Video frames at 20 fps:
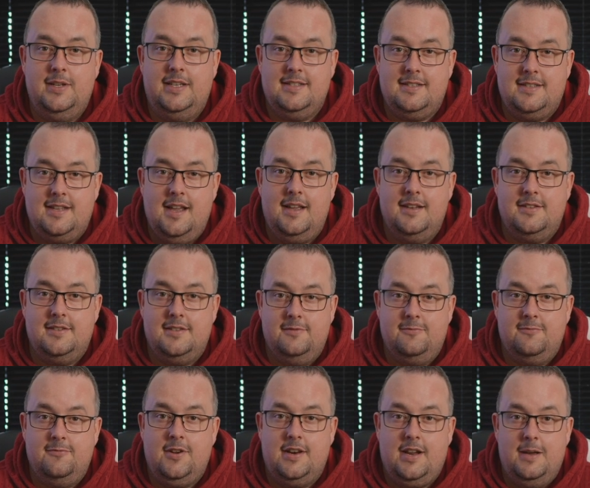starting to
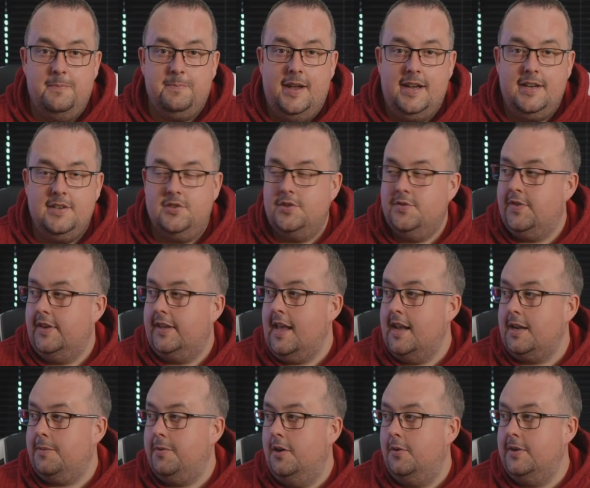run out of patience for
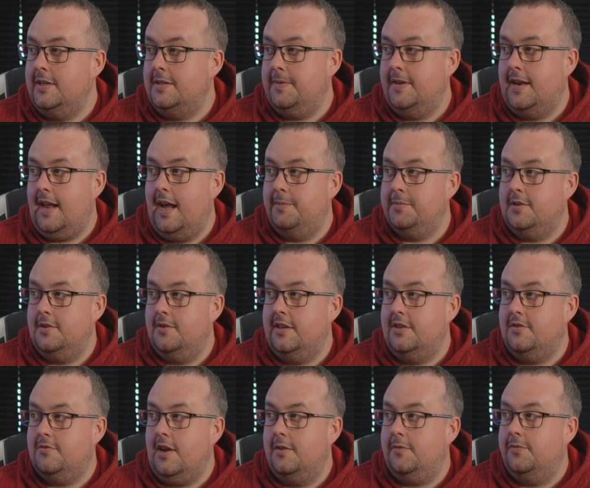Gakpo. He's been absolutely
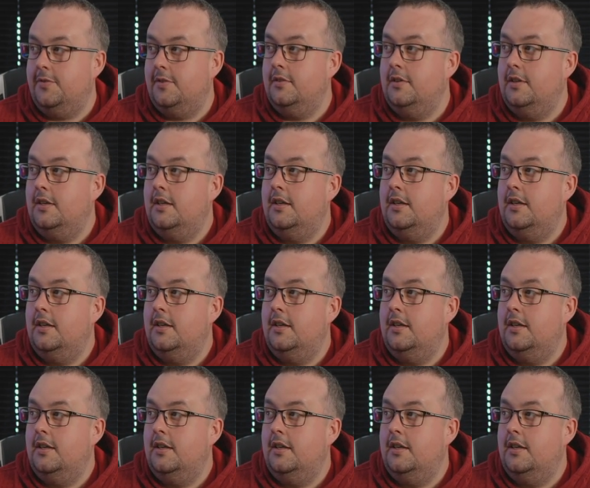dreadful.